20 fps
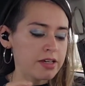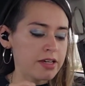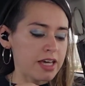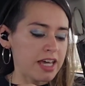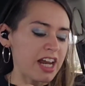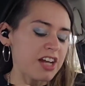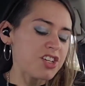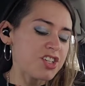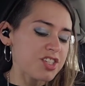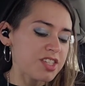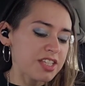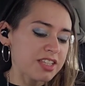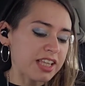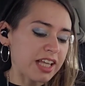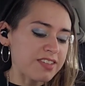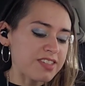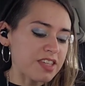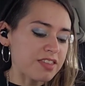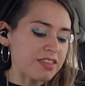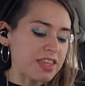And I just think
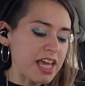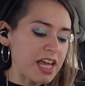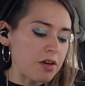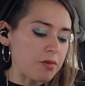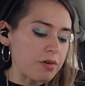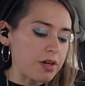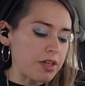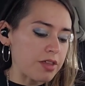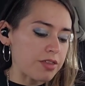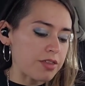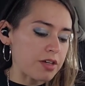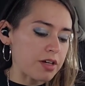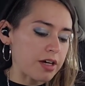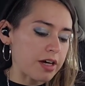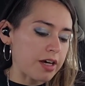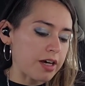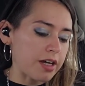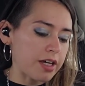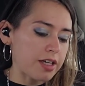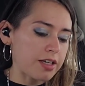that's a thing with
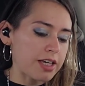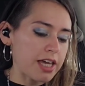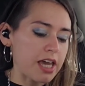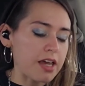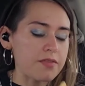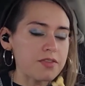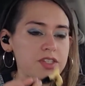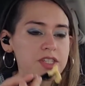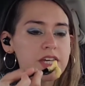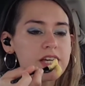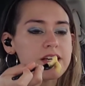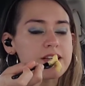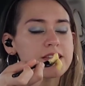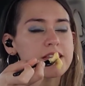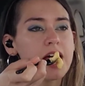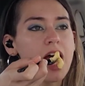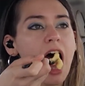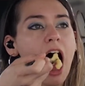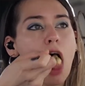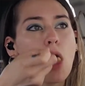KFC, is
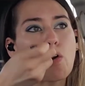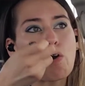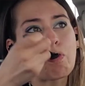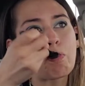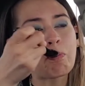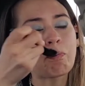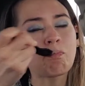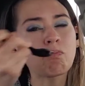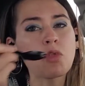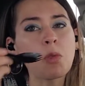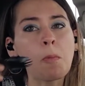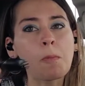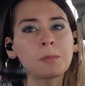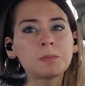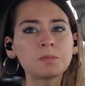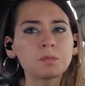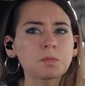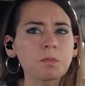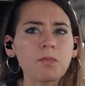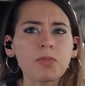that
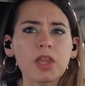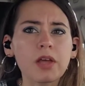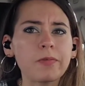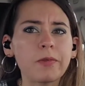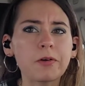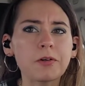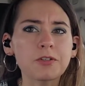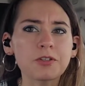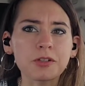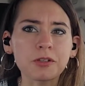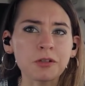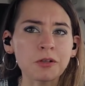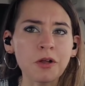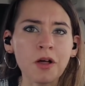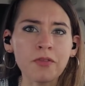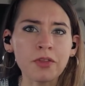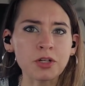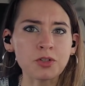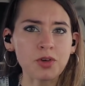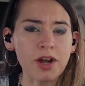they're just a little
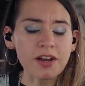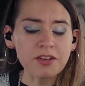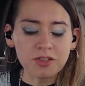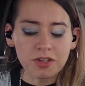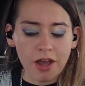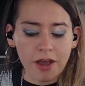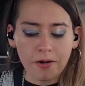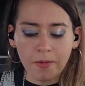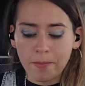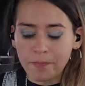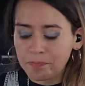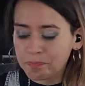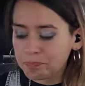on the dry side.